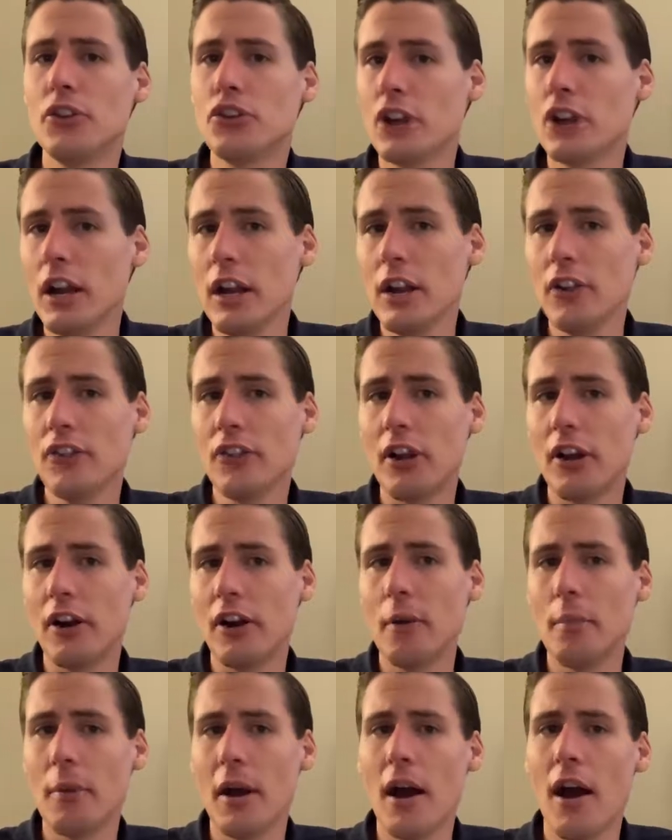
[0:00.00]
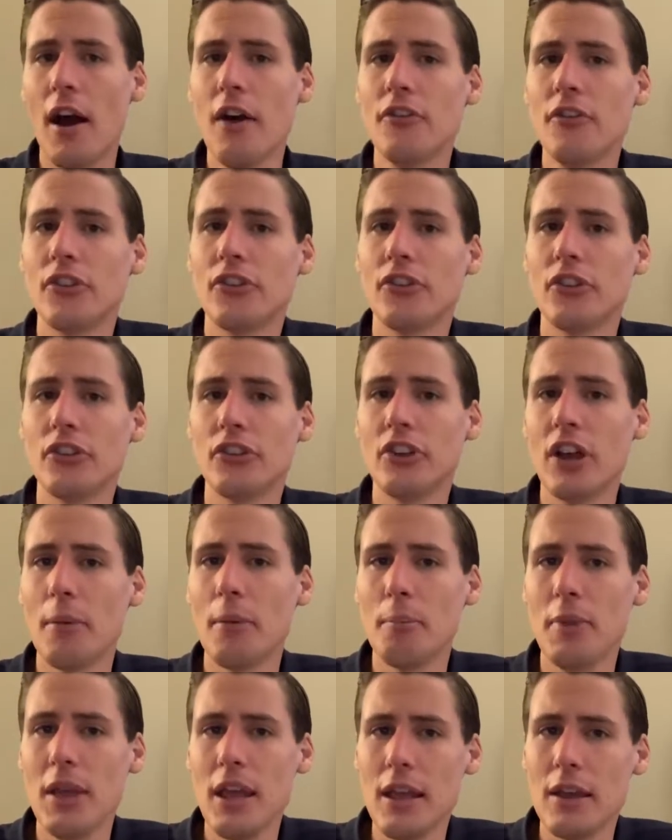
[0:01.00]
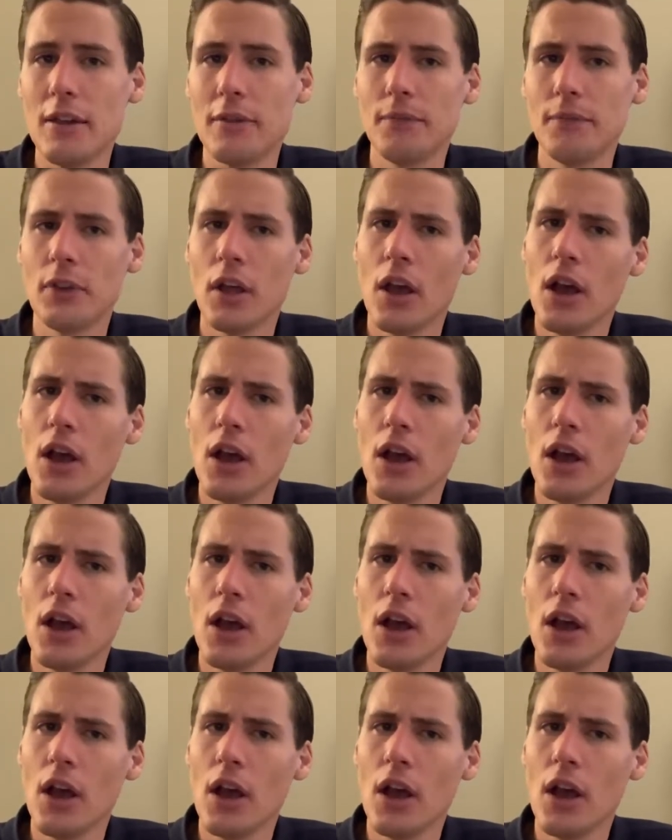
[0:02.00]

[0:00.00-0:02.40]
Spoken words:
training center at my office in Tempe,